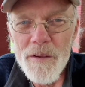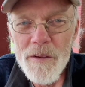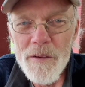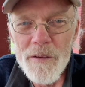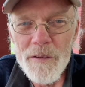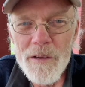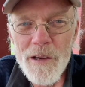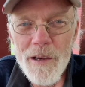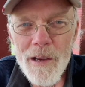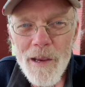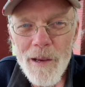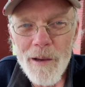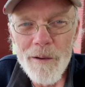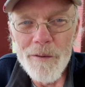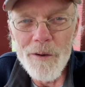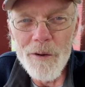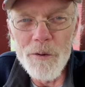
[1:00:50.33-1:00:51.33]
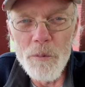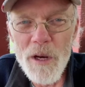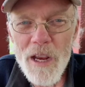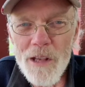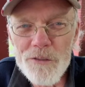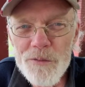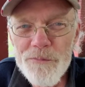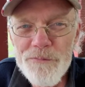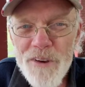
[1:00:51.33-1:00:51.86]
Okay, we
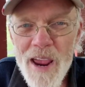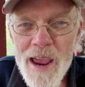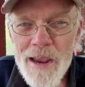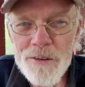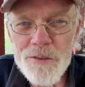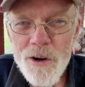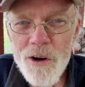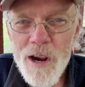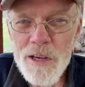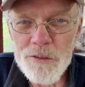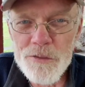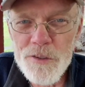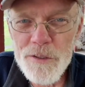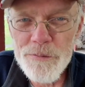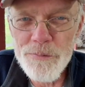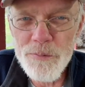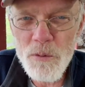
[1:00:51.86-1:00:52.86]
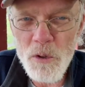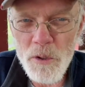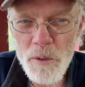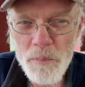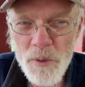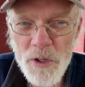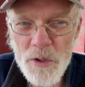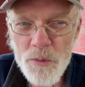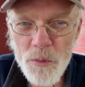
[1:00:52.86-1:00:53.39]
got some facts. All right, C4. The
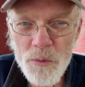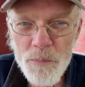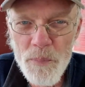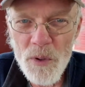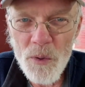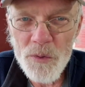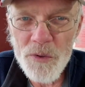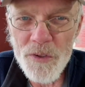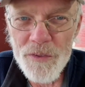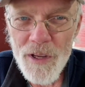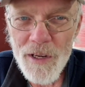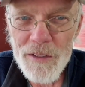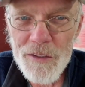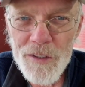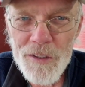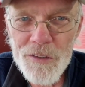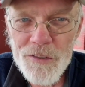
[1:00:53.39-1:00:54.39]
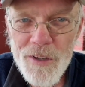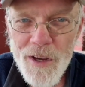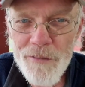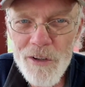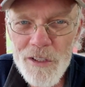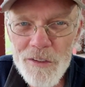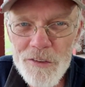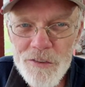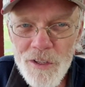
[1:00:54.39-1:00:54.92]
bridge was built in
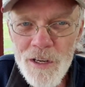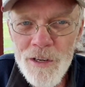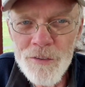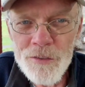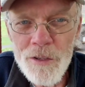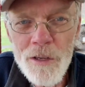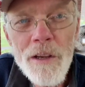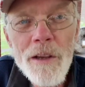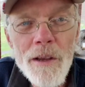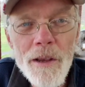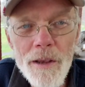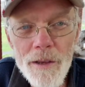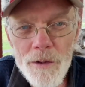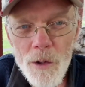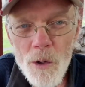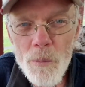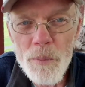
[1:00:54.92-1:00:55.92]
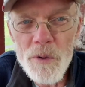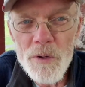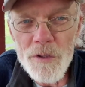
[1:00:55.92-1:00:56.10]
1976 and opened in